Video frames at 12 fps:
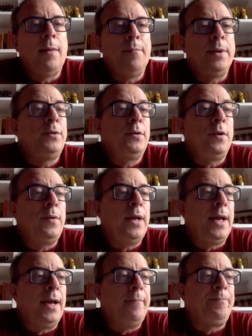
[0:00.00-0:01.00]
But
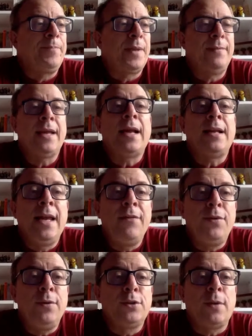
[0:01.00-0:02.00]
they can give
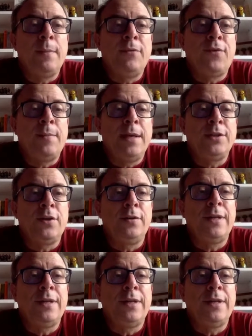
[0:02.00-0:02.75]
you some information.